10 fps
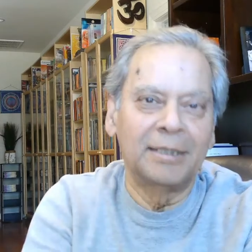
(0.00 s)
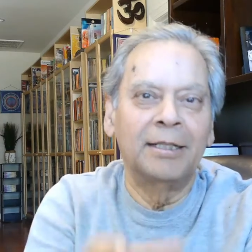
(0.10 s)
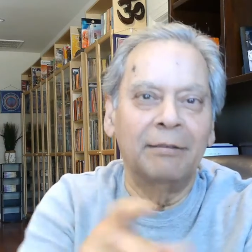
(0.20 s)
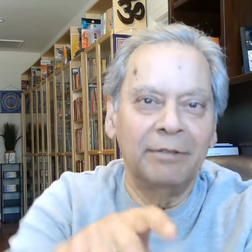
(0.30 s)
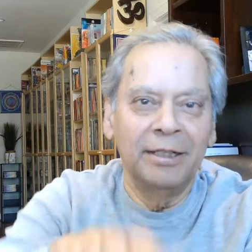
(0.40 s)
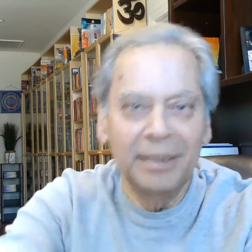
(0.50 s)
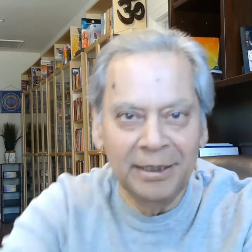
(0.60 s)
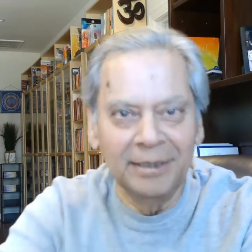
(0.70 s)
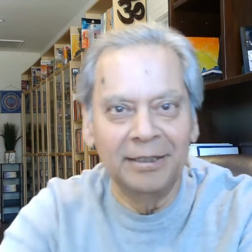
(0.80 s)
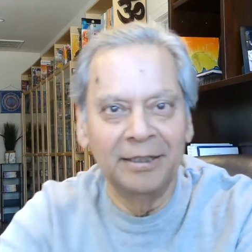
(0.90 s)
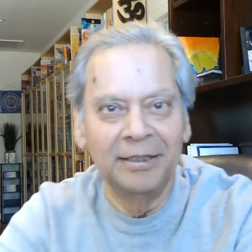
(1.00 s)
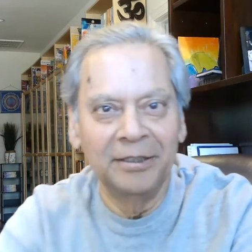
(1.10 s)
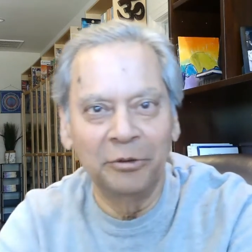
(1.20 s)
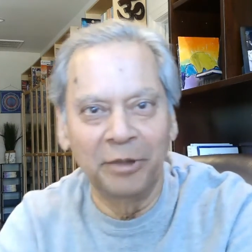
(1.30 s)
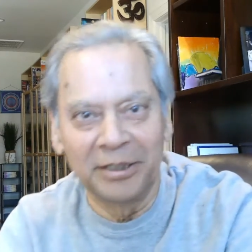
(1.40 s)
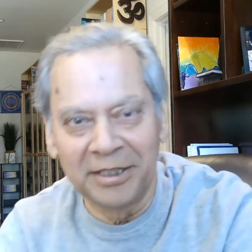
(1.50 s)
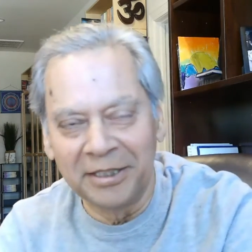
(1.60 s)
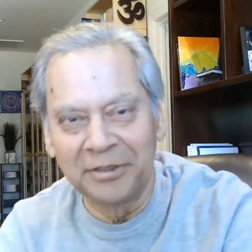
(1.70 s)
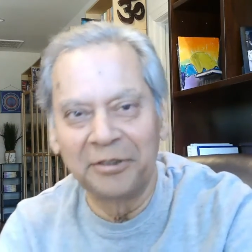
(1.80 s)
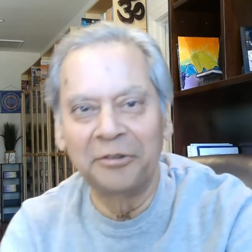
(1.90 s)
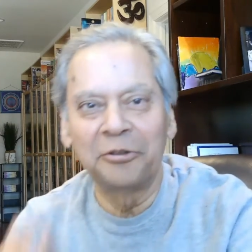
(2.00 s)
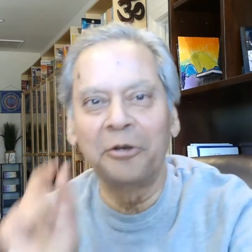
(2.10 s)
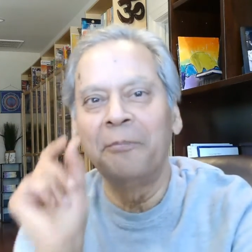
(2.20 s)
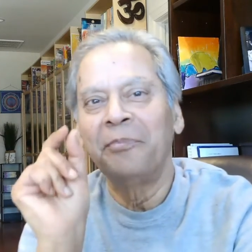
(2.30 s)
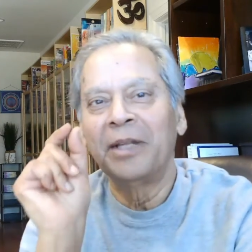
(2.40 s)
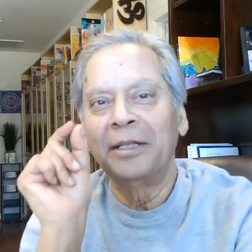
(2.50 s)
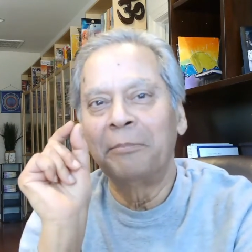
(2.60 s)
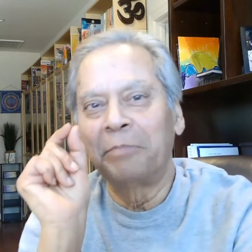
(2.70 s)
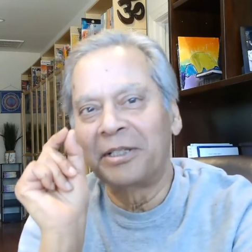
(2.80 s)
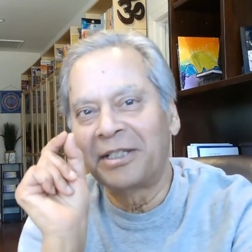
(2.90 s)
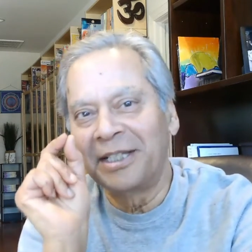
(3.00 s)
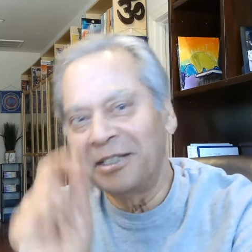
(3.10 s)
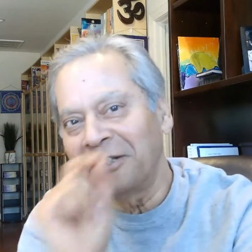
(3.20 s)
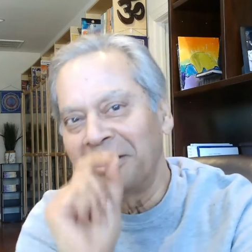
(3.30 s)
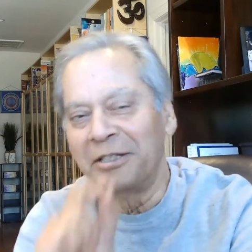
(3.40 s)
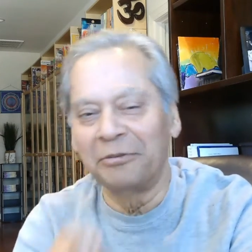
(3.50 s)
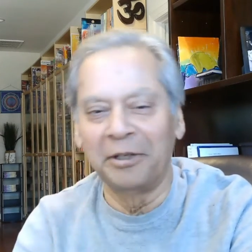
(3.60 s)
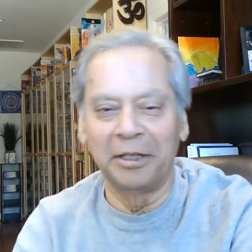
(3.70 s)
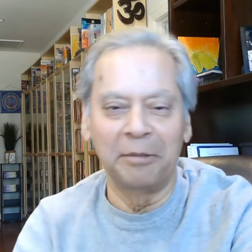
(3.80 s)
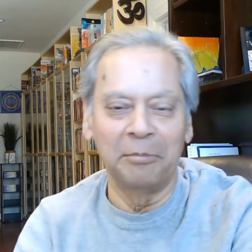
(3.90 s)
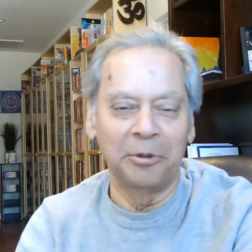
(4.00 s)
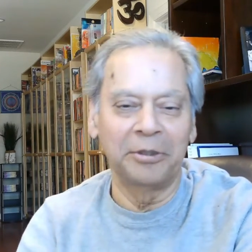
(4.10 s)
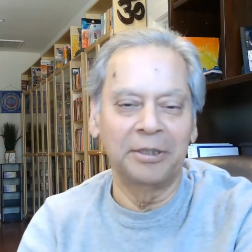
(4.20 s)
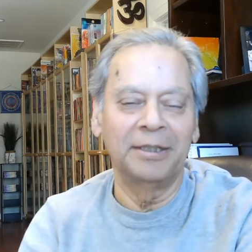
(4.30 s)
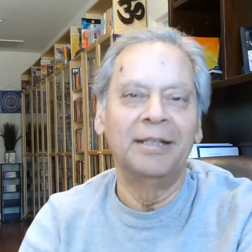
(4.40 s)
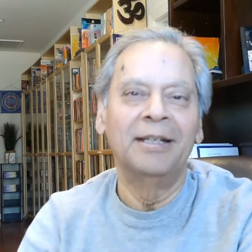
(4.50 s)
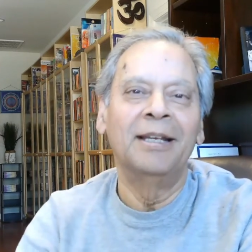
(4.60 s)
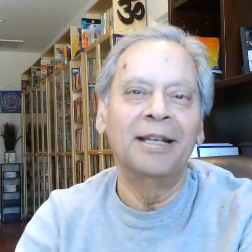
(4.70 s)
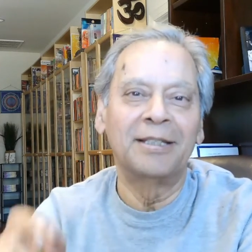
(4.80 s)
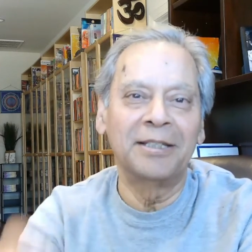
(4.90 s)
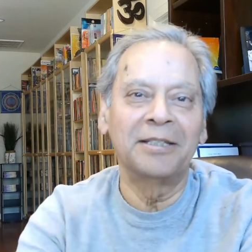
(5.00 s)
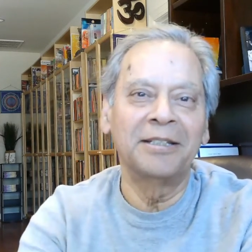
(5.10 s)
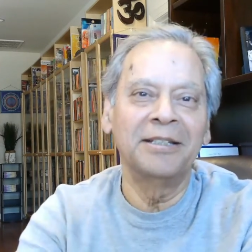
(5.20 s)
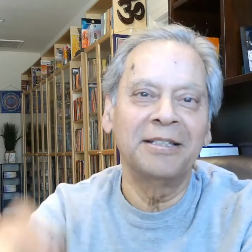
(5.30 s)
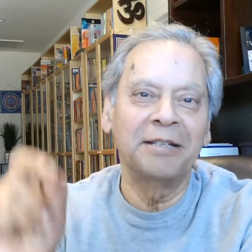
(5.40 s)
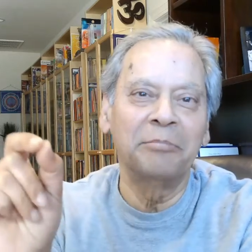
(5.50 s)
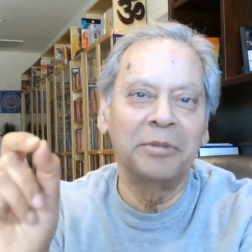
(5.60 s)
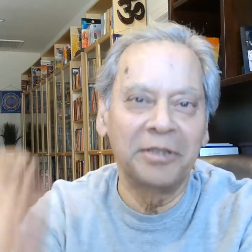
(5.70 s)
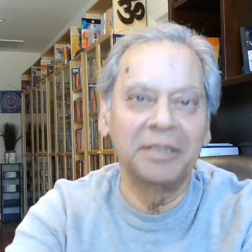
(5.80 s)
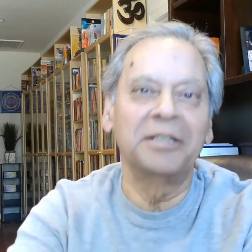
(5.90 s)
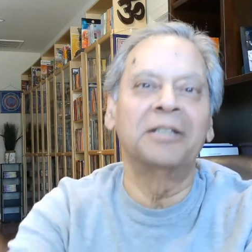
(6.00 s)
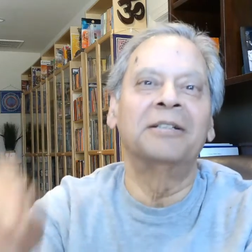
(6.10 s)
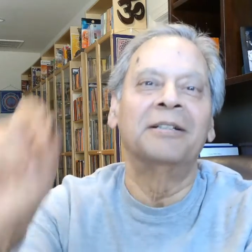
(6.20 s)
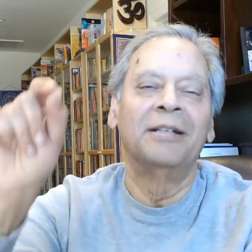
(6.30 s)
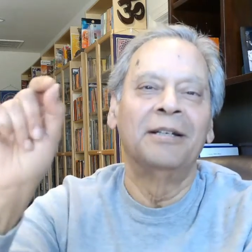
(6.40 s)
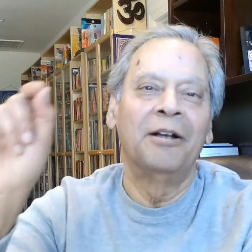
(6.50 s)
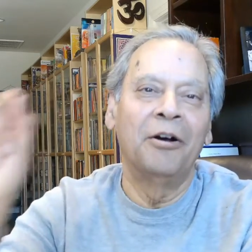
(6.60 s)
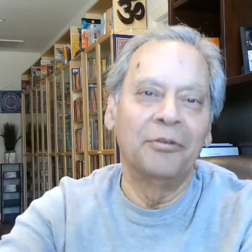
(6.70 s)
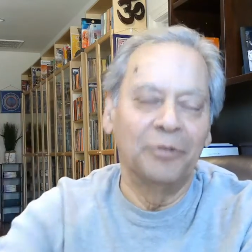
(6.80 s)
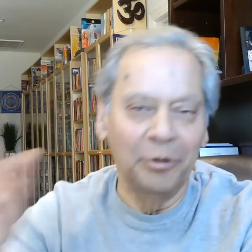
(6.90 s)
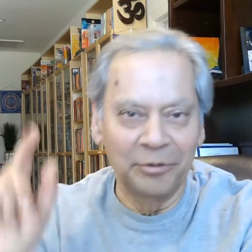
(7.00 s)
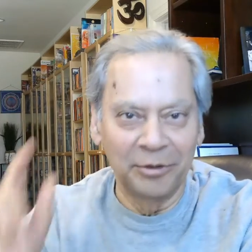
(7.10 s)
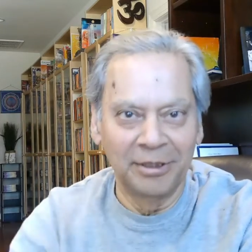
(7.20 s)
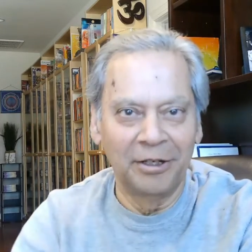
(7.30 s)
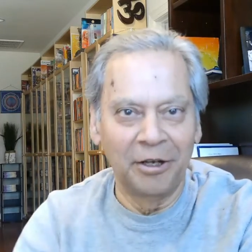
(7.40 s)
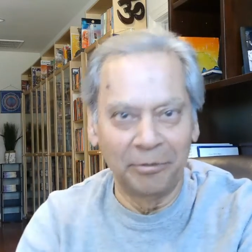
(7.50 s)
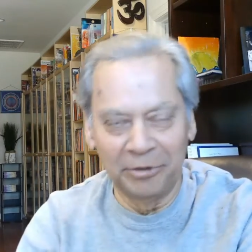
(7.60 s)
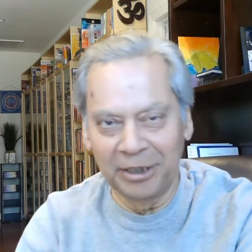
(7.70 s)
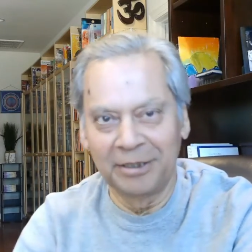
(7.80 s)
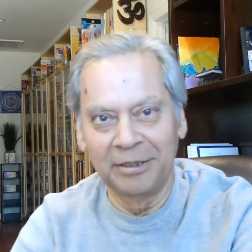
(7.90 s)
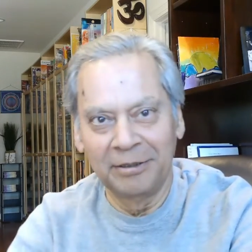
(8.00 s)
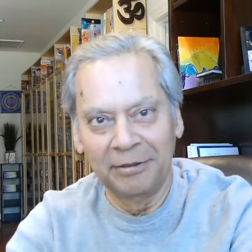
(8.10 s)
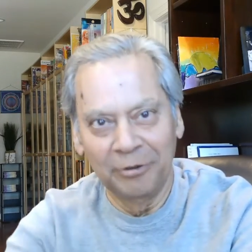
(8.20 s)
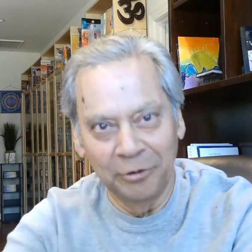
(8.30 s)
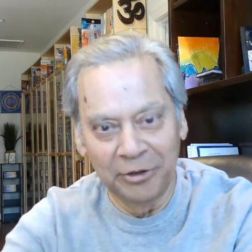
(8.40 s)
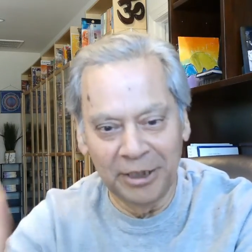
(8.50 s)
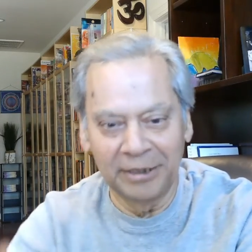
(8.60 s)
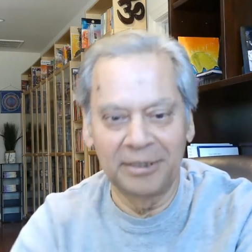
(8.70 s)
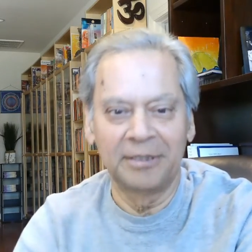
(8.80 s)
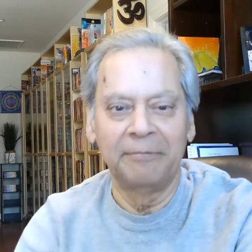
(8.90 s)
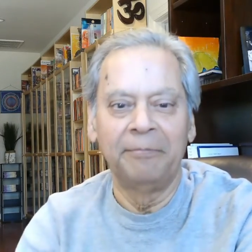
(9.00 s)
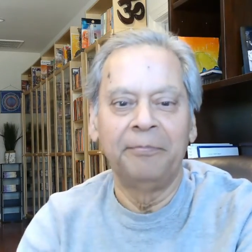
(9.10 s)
than we need to exist. So, the precision is very important. Existence and precision of those objects, those things.